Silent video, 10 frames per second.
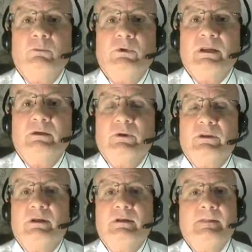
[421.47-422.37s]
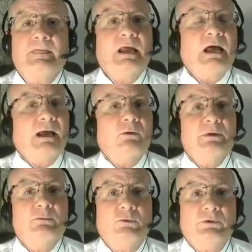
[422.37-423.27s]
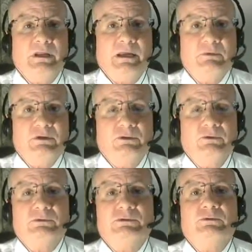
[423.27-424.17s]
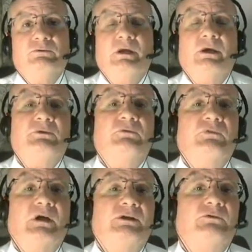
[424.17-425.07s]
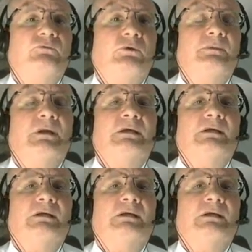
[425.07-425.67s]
help with it, I will be more than happy to help you file your Form